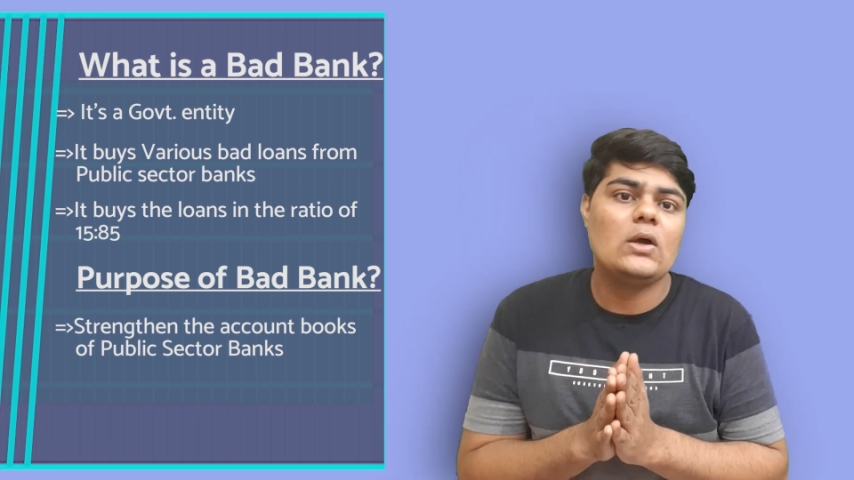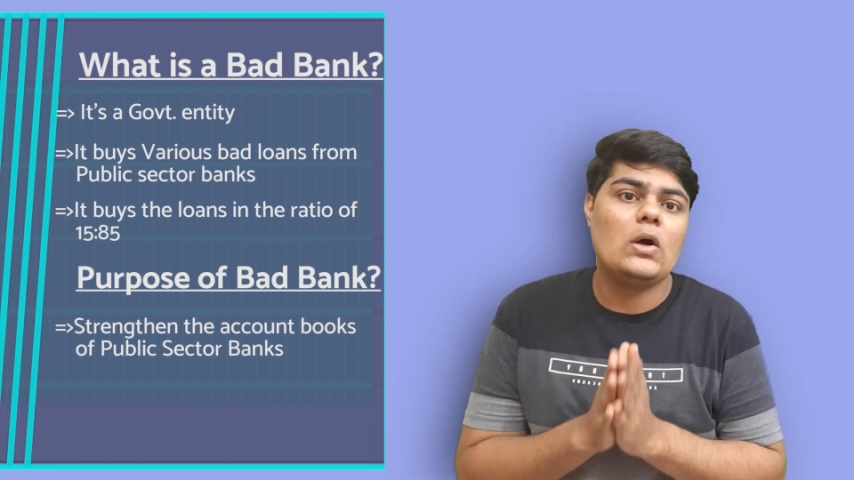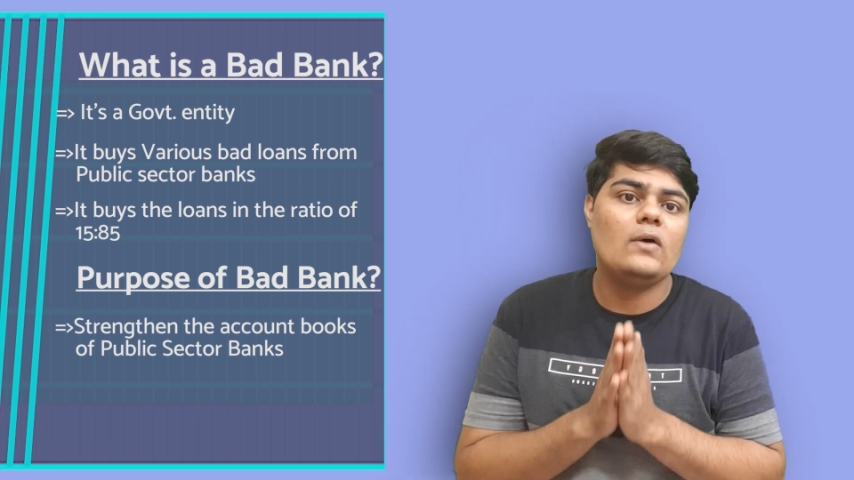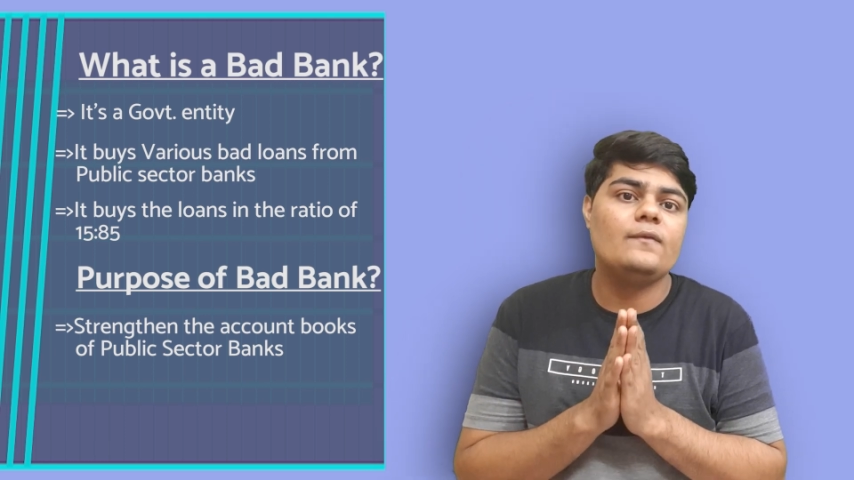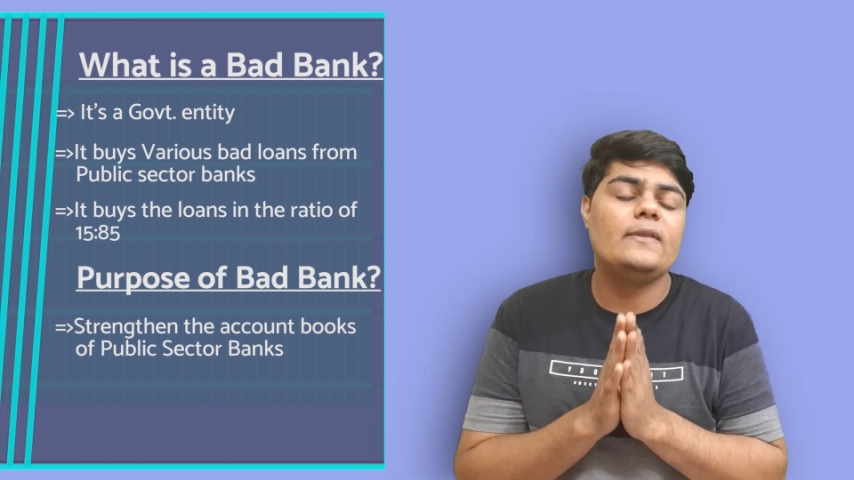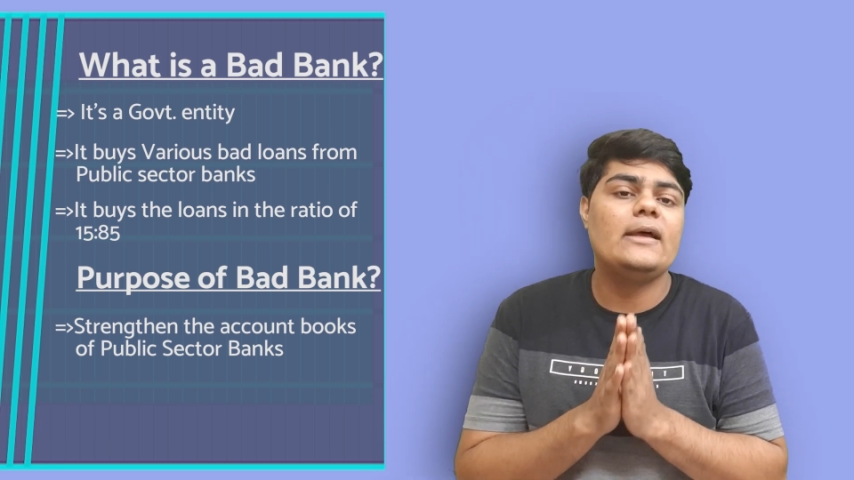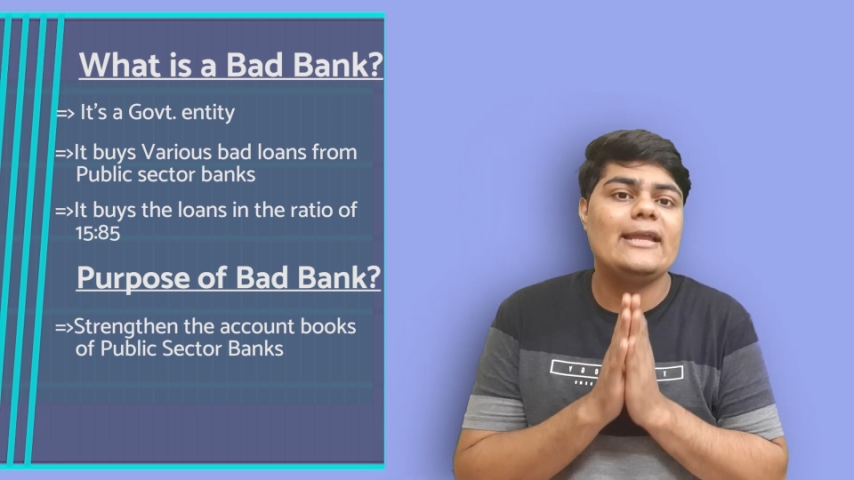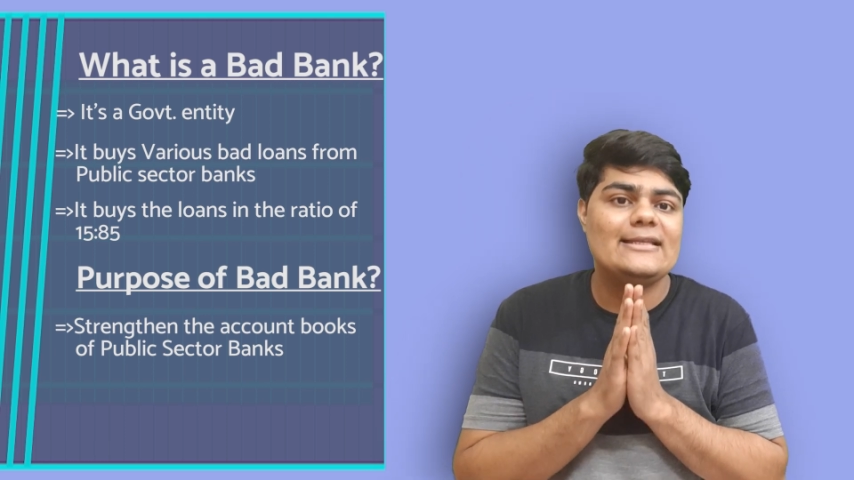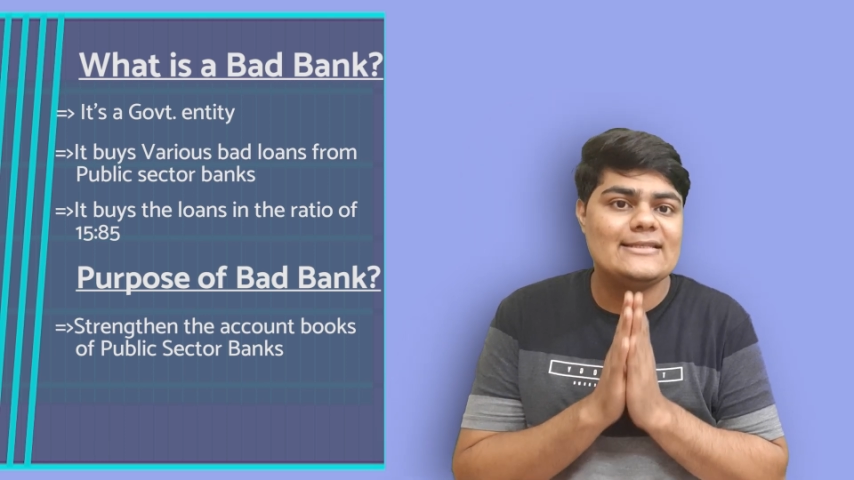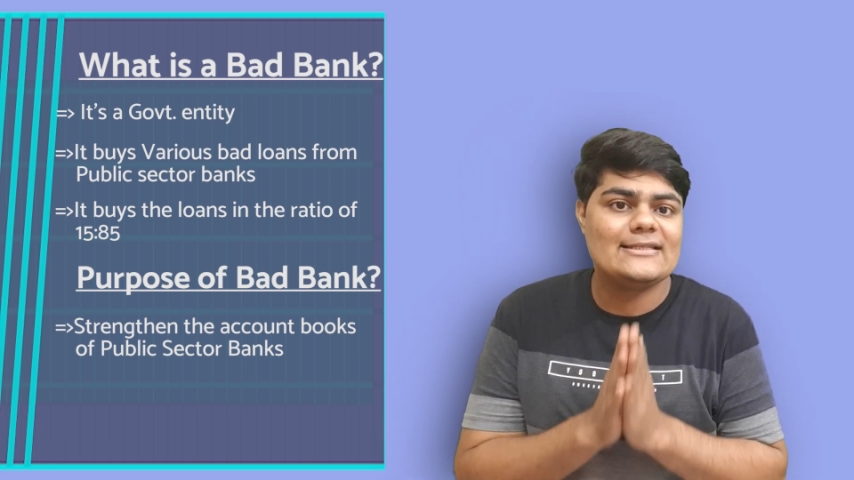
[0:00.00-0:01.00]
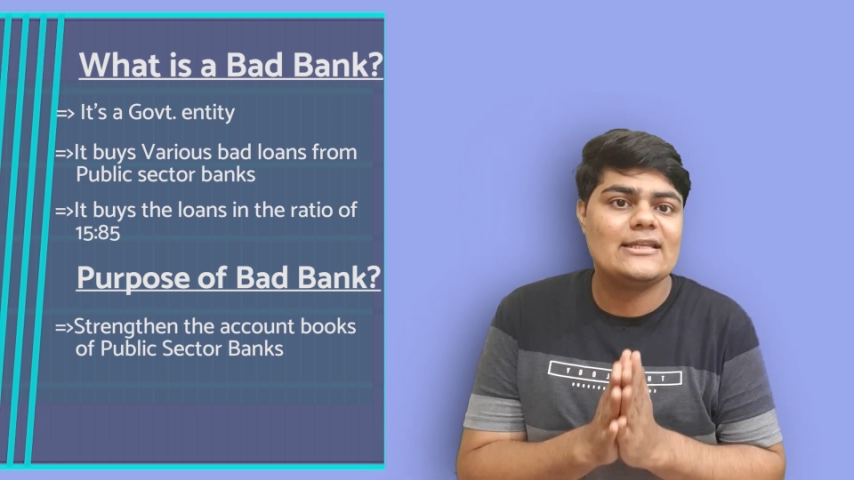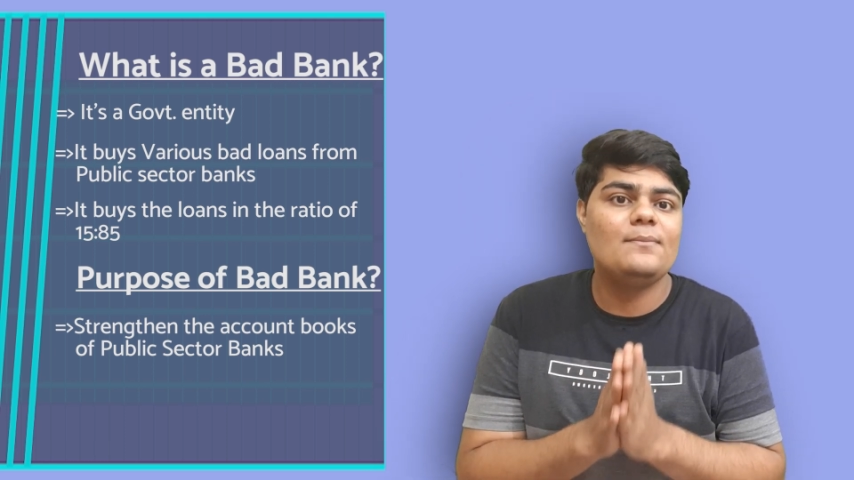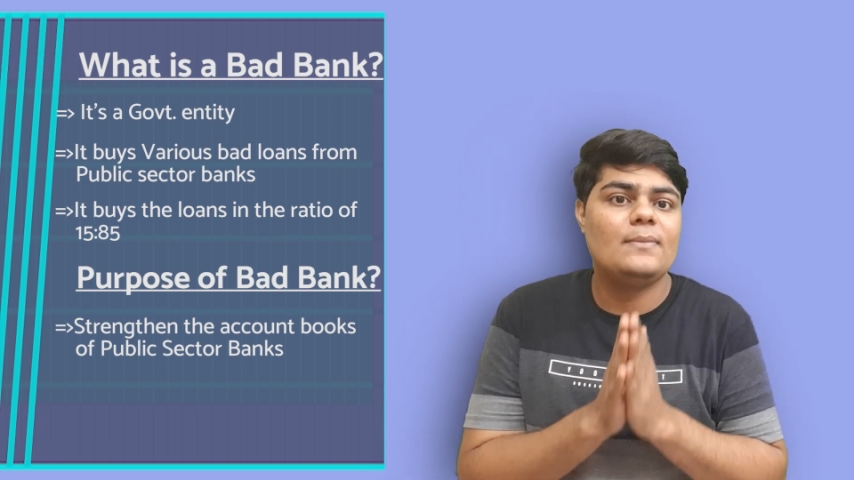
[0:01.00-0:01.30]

of the existing